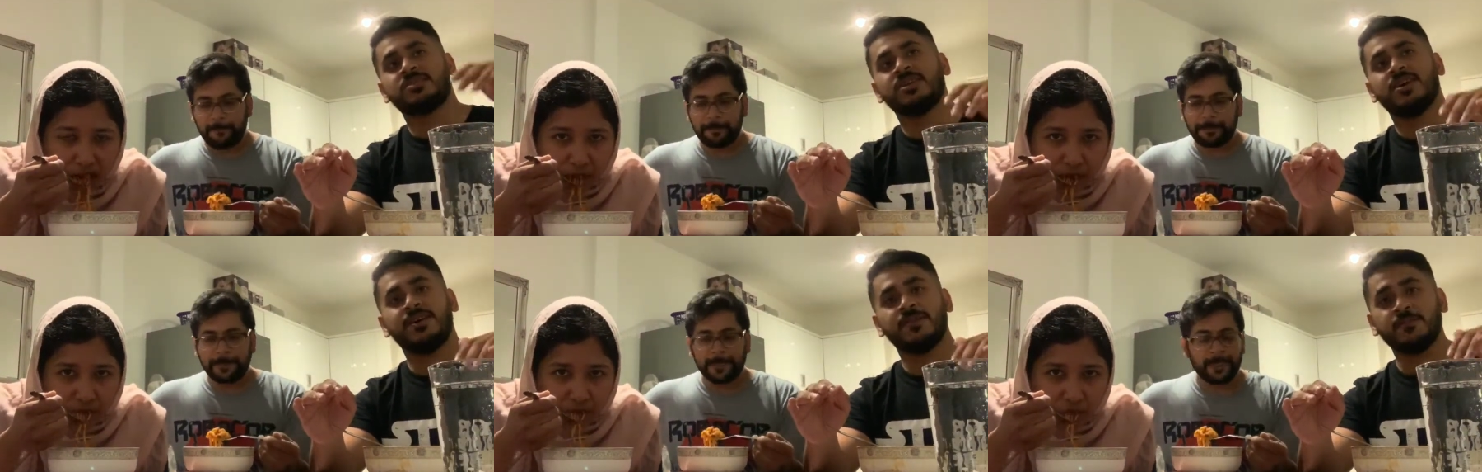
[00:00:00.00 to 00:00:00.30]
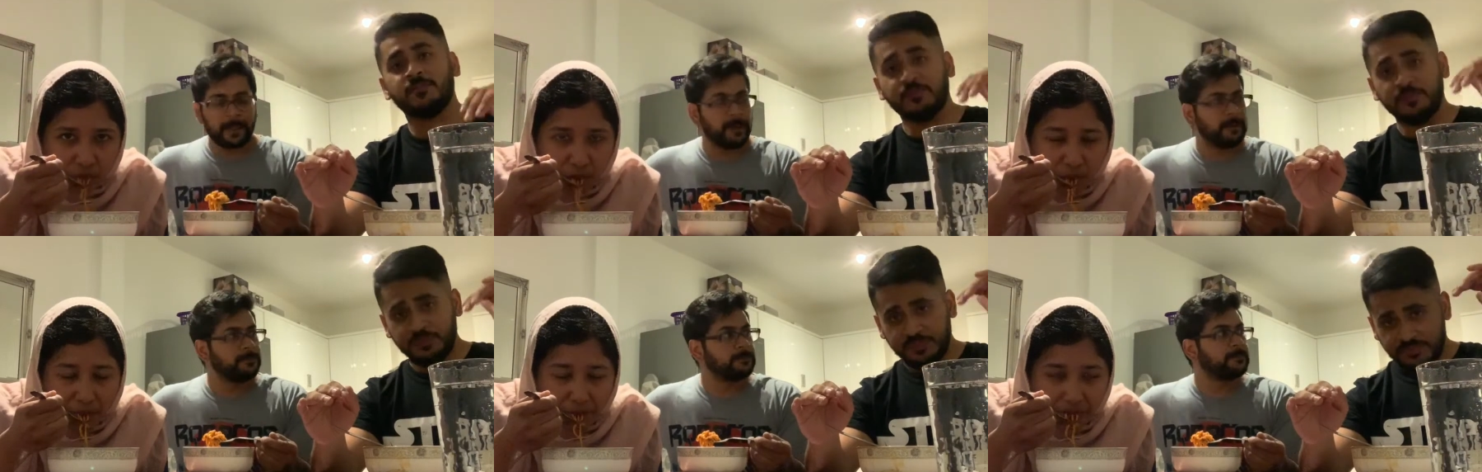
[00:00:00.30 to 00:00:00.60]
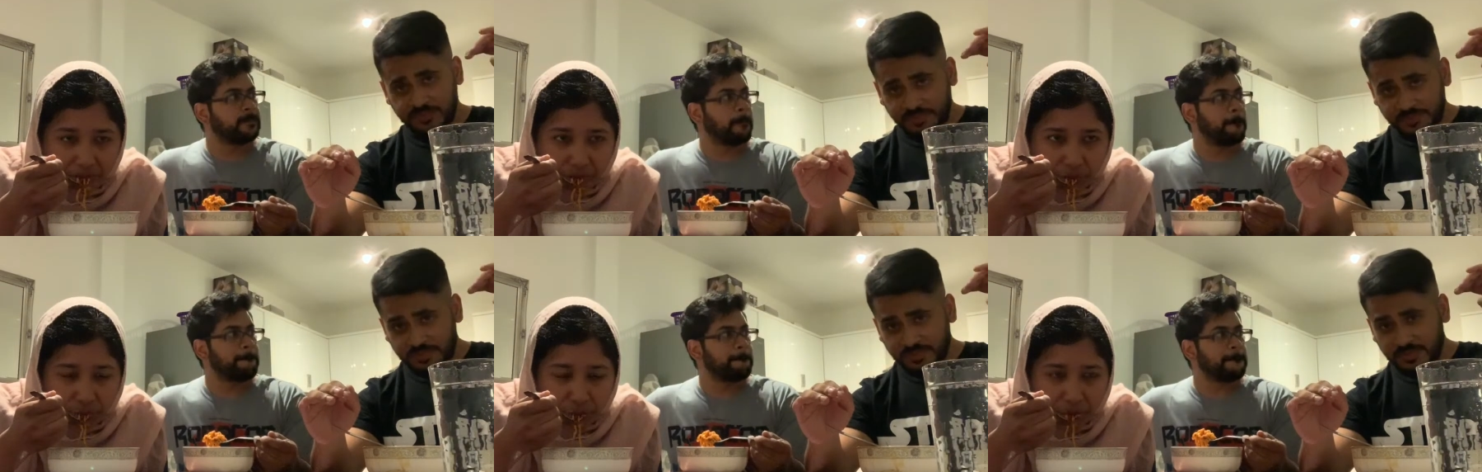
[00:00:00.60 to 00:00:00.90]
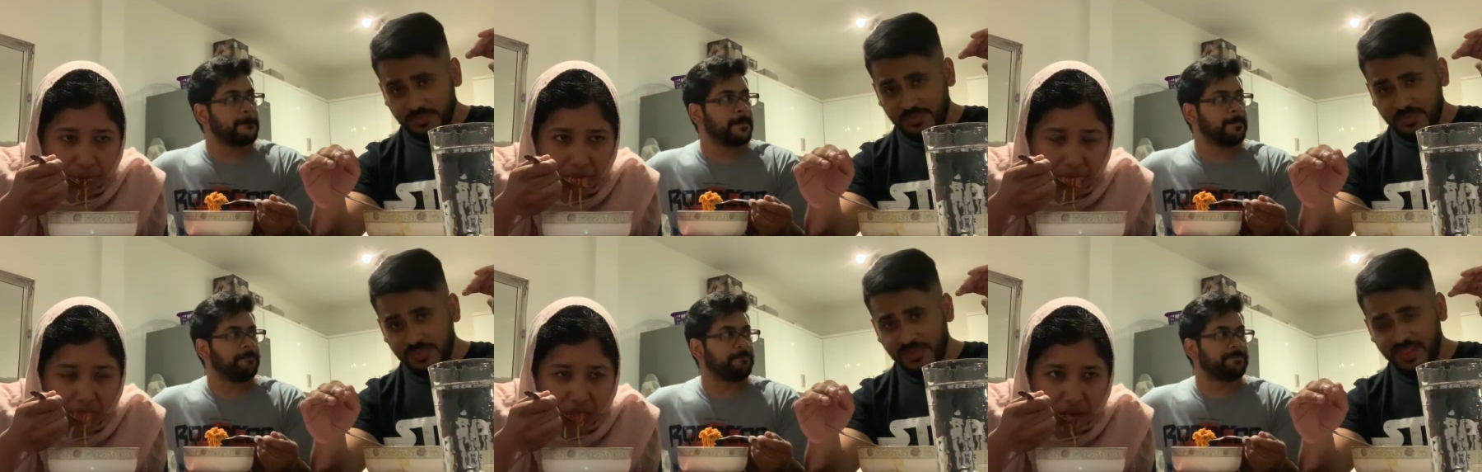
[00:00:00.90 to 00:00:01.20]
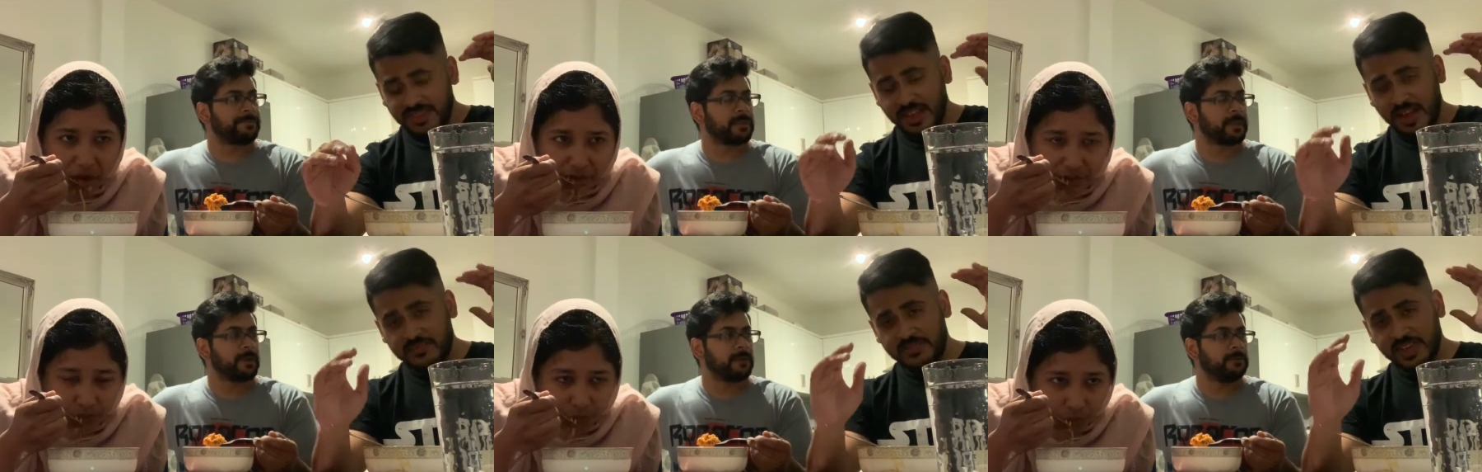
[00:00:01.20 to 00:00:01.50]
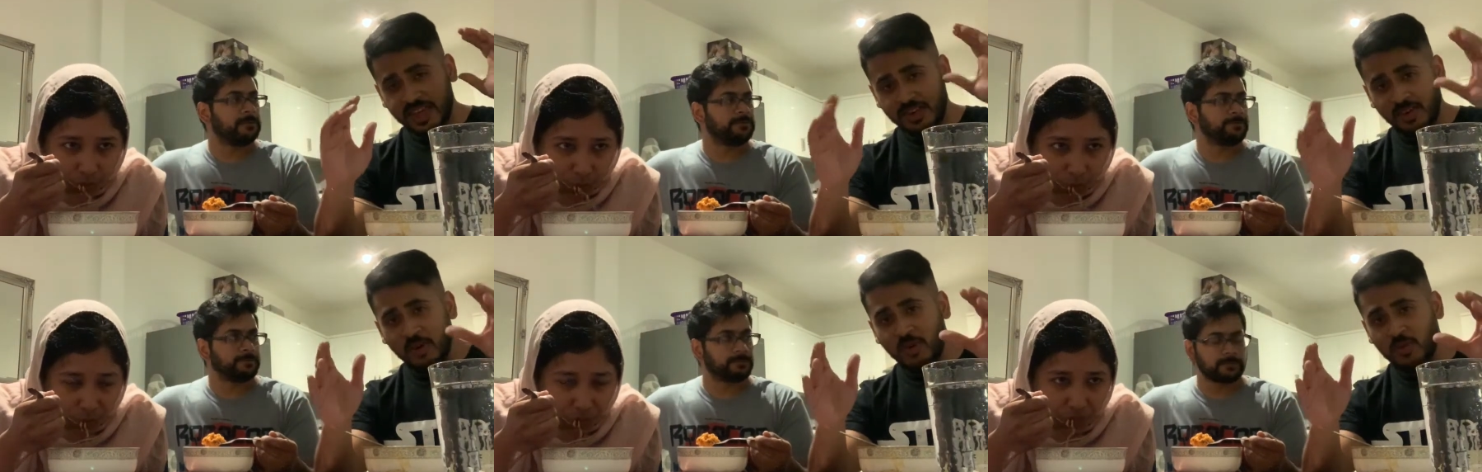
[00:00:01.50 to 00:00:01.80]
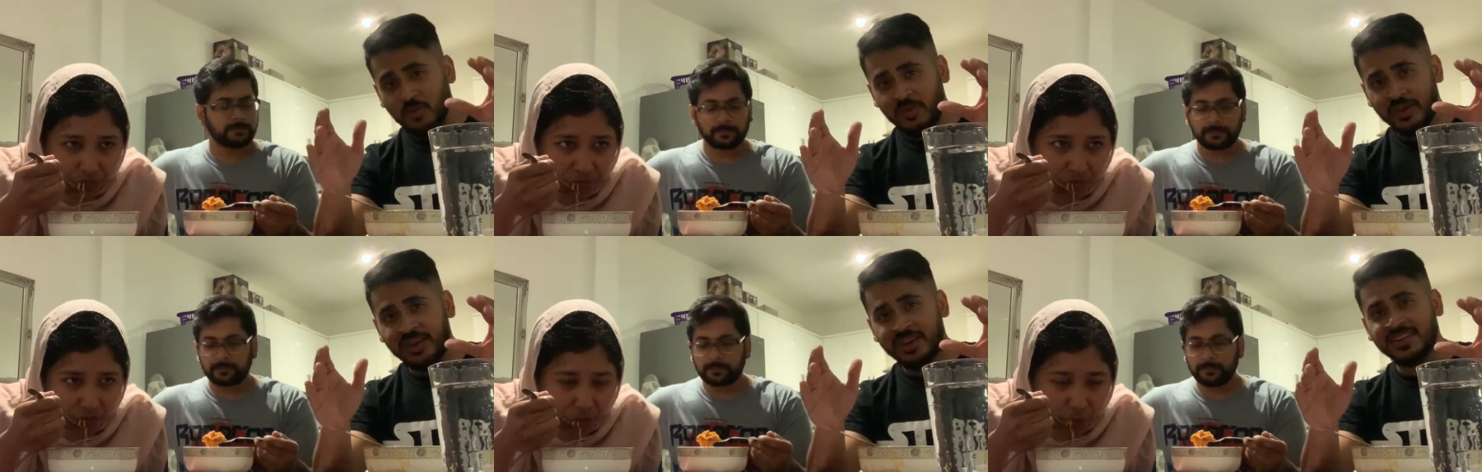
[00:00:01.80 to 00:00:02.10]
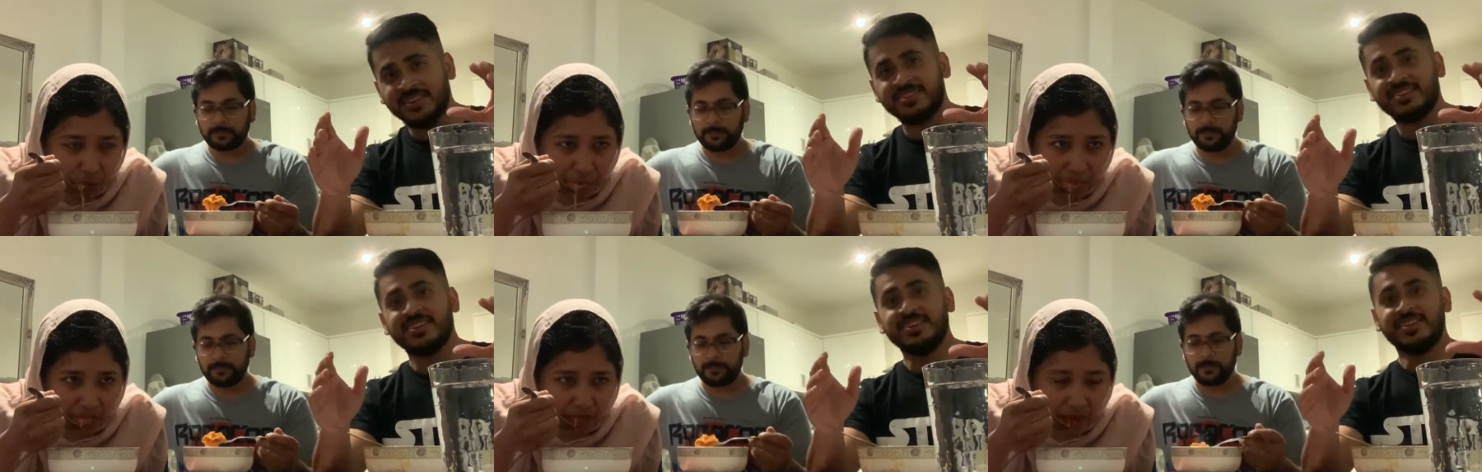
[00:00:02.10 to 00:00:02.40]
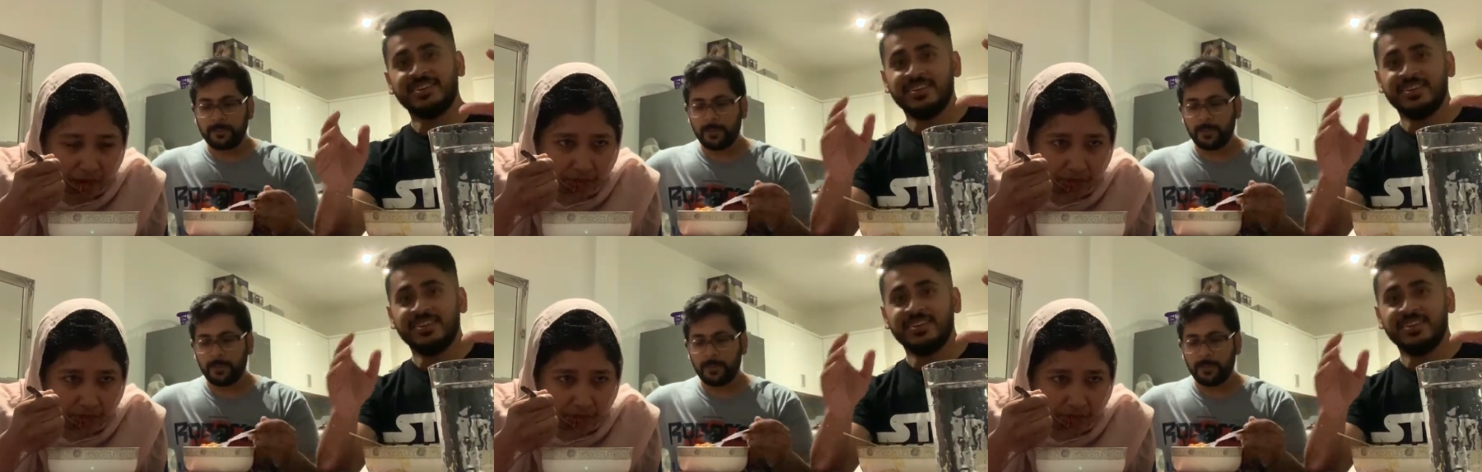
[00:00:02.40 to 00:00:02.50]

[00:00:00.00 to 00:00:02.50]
Speaker 1: 10. They have 10 hot wings,